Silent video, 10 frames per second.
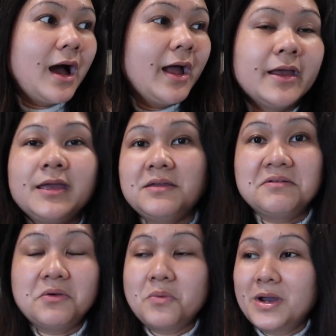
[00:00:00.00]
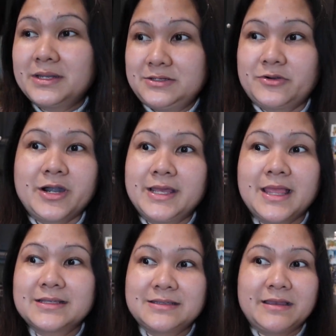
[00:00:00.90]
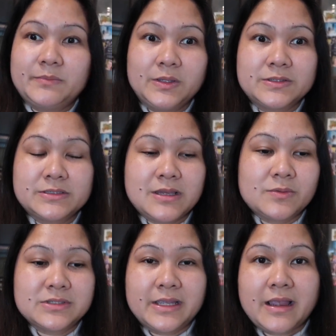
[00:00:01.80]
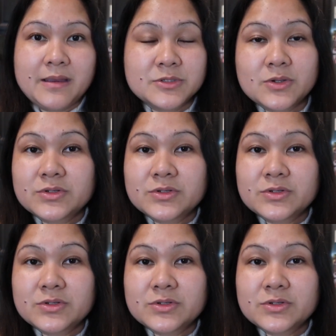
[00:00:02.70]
I wanted to cry last night because I was like, I'm so